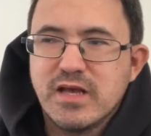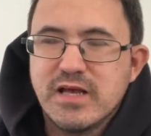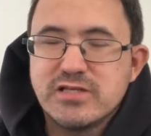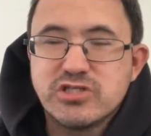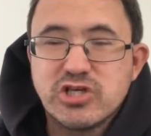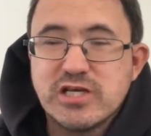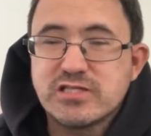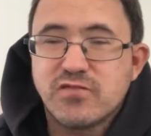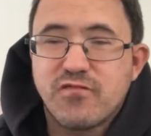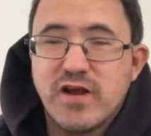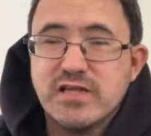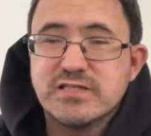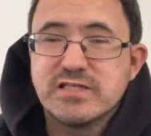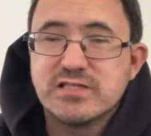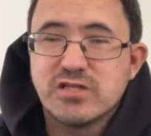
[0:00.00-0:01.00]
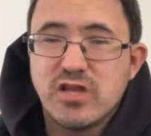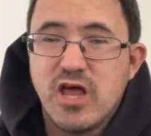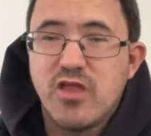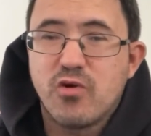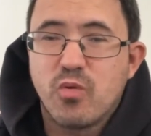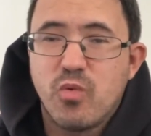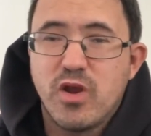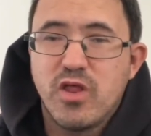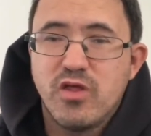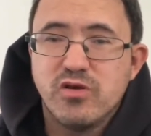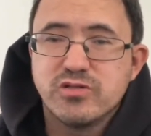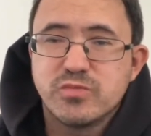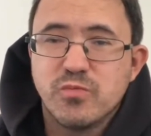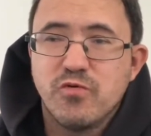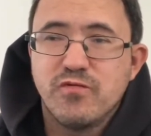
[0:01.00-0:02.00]
Just Friends is another one of
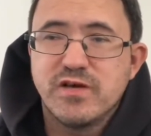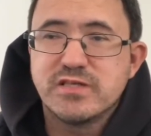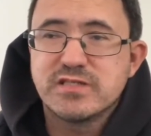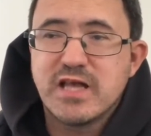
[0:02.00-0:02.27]
those movies